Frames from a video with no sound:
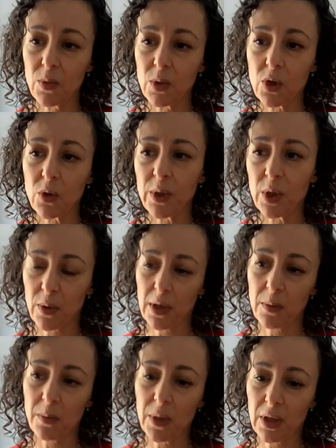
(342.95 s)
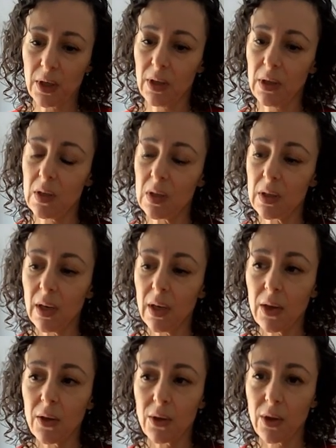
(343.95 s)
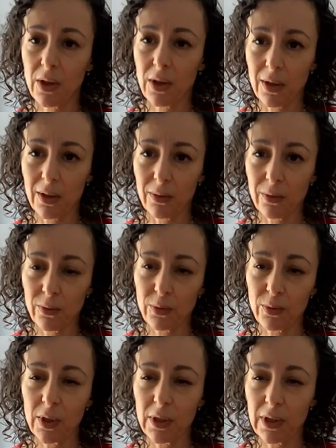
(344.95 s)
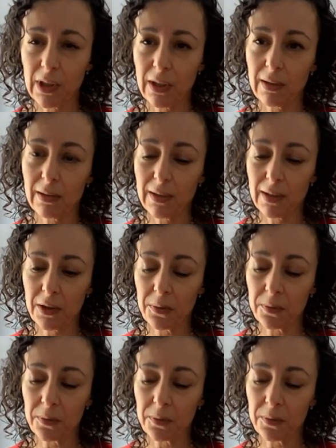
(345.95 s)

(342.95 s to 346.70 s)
which will be great because the really